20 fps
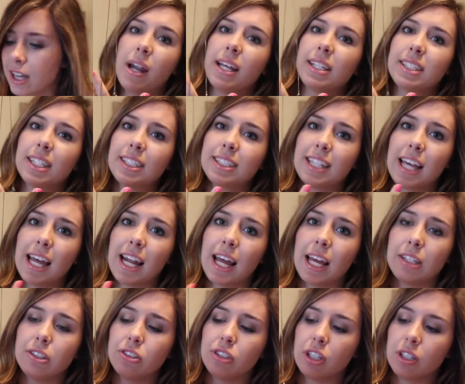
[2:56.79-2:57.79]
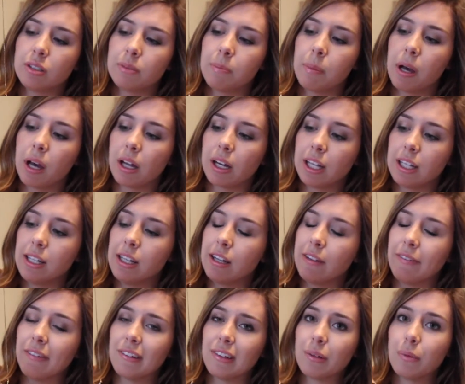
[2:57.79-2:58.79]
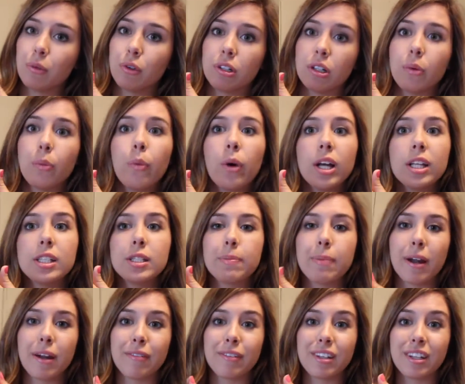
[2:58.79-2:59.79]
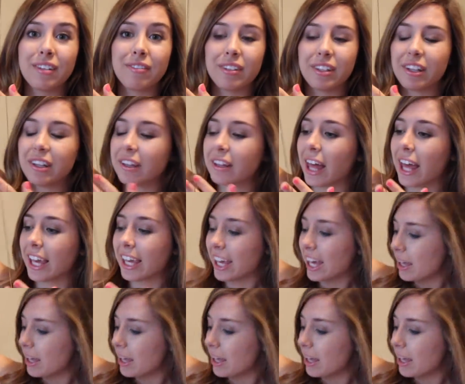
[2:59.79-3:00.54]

But as I said, I just bought it and I've only worn it once, but I really, really like